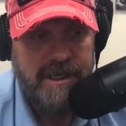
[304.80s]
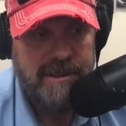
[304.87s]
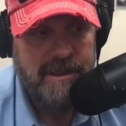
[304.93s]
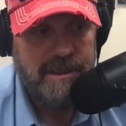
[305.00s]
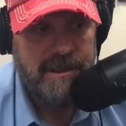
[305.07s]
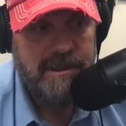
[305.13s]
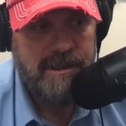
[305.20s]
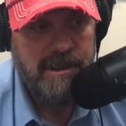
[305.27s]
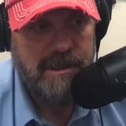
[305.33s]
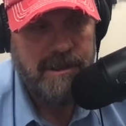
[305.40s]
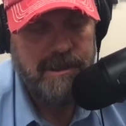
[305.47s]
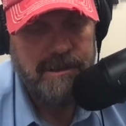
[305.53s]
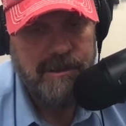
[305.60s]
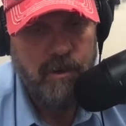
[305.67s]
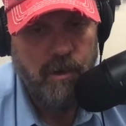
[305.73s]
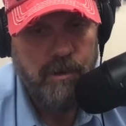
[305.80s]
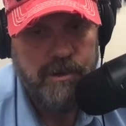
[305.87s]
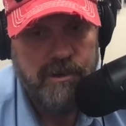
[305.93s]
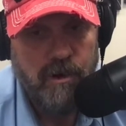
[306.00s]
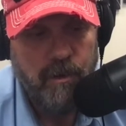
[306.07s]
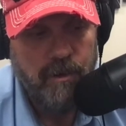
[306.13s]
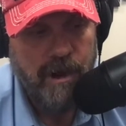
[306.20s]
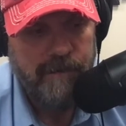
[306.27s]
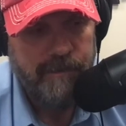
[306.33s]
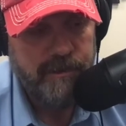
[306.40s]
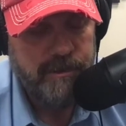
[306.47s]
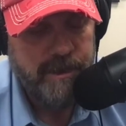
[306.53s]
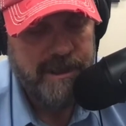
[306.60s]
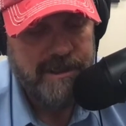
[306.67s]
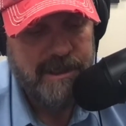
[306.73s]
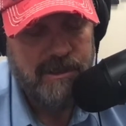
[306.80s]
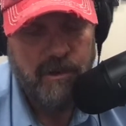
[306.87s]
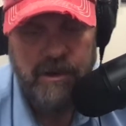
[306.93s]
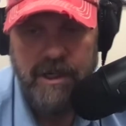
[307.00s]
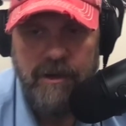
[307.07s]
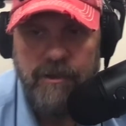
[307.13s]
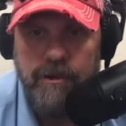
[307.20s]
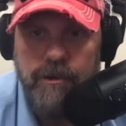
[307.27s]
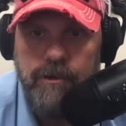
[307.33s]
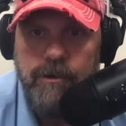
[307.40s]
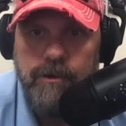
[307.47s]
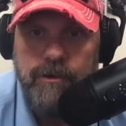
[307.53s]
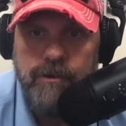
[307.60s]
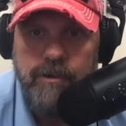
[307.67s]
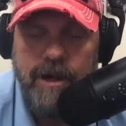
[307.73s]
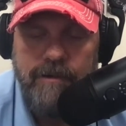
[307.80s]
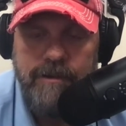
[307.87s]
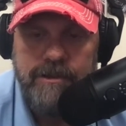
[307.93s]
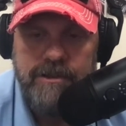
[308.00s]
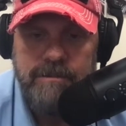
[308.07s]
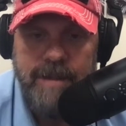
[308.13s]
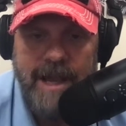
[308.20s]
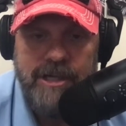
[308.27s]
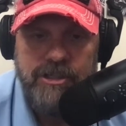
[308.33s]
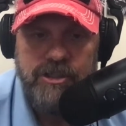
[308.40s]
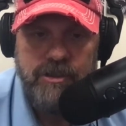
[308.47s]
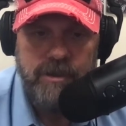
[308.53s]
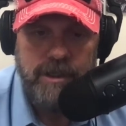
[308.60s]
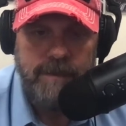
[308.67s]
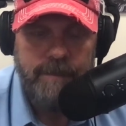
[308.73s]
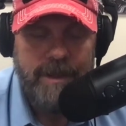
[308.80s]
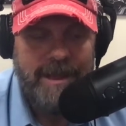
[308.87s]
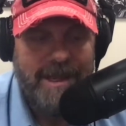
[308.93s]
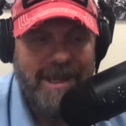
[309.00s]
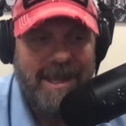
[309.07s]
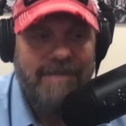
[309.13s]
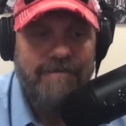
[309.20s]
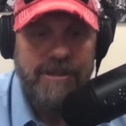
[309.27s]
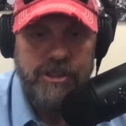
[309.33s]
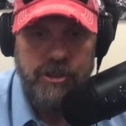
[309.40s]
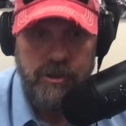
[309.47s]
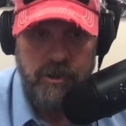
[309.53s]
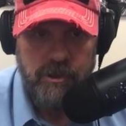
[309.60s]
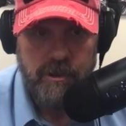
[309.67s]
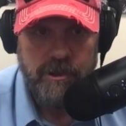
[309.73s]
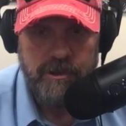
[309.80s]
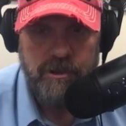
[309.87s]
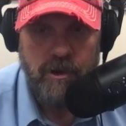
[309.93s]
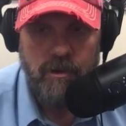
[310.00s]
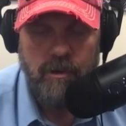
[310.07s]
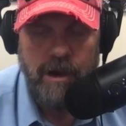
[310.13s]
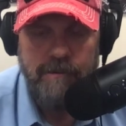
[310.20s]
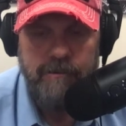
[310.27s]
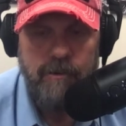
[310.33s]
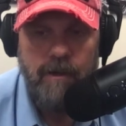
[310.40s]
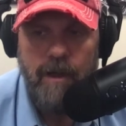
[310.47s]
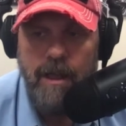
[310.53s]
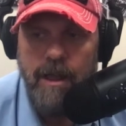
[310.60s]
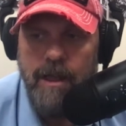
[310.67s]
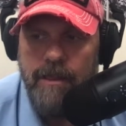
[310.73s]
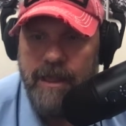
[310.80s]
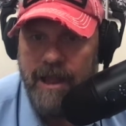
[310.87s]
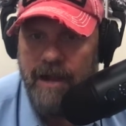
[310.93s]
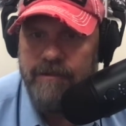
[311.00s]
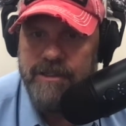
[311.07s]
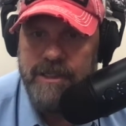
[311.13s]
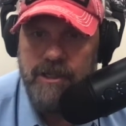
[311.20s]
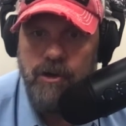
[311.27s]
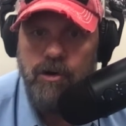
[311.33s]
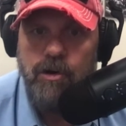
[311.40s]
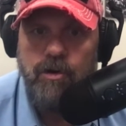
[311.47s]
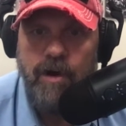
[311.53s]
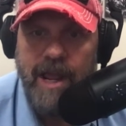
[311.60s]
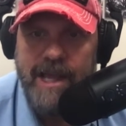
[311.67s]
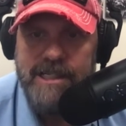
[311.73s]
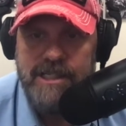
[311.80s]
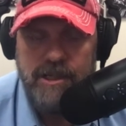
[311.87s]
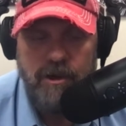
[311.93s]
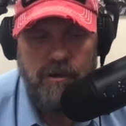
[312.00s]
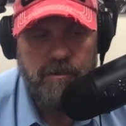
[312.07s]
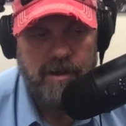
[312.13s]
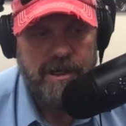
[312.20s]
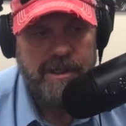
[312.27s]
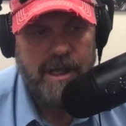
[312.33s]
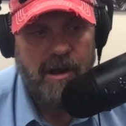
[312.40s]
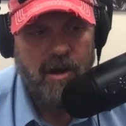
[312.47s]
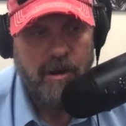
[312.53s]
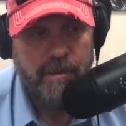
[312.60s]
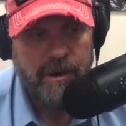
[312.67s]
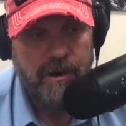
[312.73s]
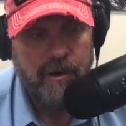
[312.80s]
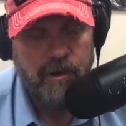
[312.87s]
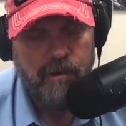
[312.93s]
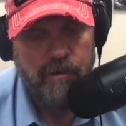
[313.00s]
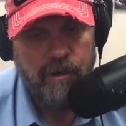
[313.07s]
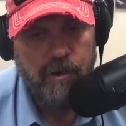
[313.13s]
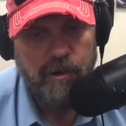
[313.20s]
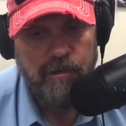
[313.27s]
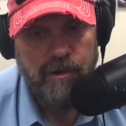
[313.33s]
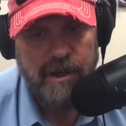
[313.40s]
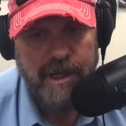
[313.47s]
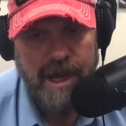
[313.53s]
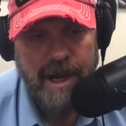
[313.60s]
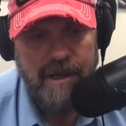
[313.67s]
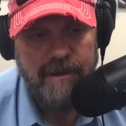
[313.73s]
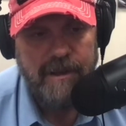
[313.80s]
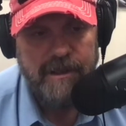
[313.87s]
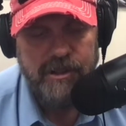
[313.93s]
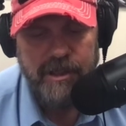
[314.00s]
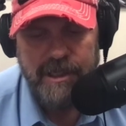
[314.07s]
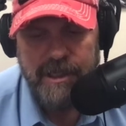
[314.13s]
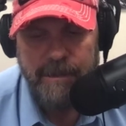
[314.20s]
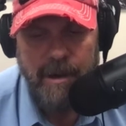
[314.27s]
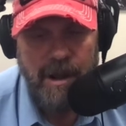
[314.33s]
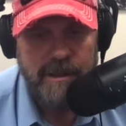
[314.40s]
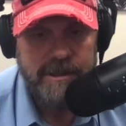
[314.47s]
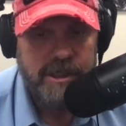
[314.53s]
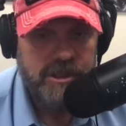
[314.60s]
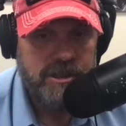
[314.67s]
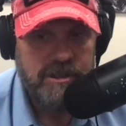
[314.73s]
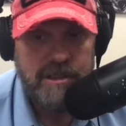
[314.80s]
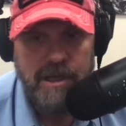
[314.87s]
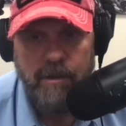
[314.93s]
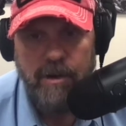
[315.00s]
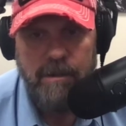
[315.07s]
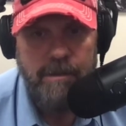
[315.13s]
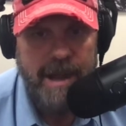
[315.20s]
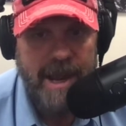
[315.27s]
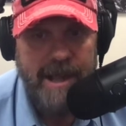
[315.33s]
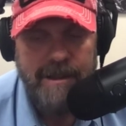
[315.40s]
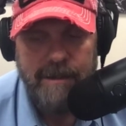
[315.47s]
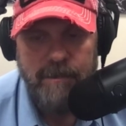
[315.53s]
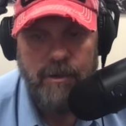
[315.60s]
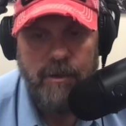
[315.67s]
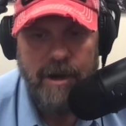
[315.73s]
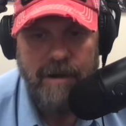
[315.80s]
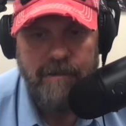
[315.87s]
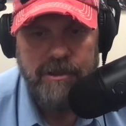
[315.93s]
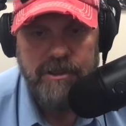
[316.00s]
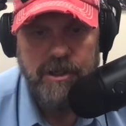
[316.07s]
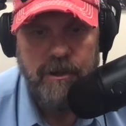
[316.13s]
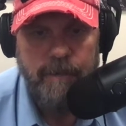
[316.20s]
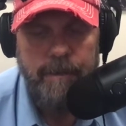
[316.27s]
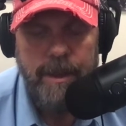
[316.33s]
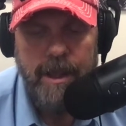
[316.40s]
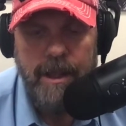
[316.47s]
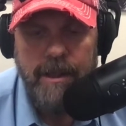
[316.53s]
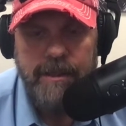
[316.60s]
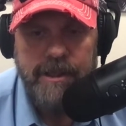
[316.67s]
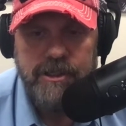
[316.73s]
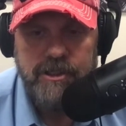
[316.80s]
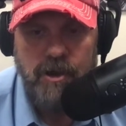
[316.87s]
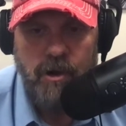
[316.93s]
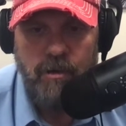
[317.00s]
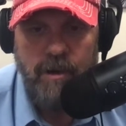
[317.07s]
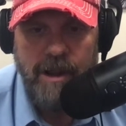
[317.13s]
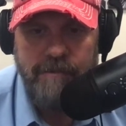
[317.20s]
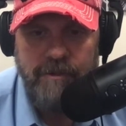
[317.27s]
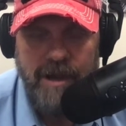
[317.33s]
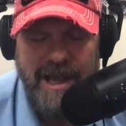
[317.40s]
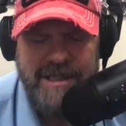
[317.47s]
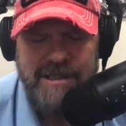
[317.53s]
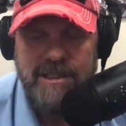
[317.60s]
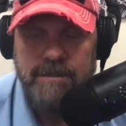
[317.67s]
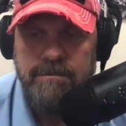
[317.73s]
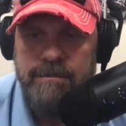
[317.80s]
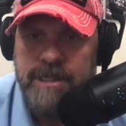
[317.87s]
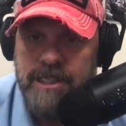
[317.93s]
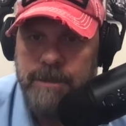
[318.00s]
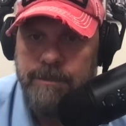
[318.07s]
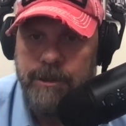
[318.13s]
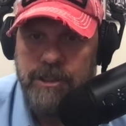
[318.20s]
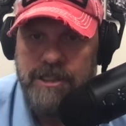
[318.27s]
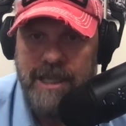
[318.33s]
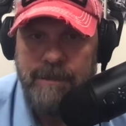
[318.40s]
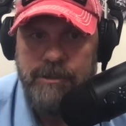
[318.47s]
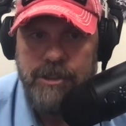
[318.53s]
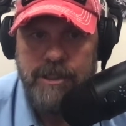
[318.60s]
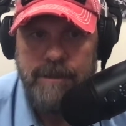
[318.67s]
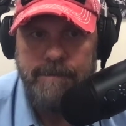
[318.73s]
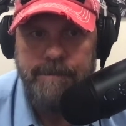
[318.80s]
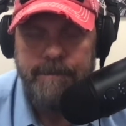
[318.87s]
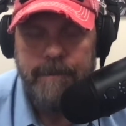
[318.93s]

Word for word: and these these quote assault rifles because that's all you hear in the news. Whenever there's a mass shooting, if it's used with an assault rifle, they obviously go crazy over it. They harp on it over and over again, and then you get the politicians that want to ban them or whatever. So the assault rifle has this misperception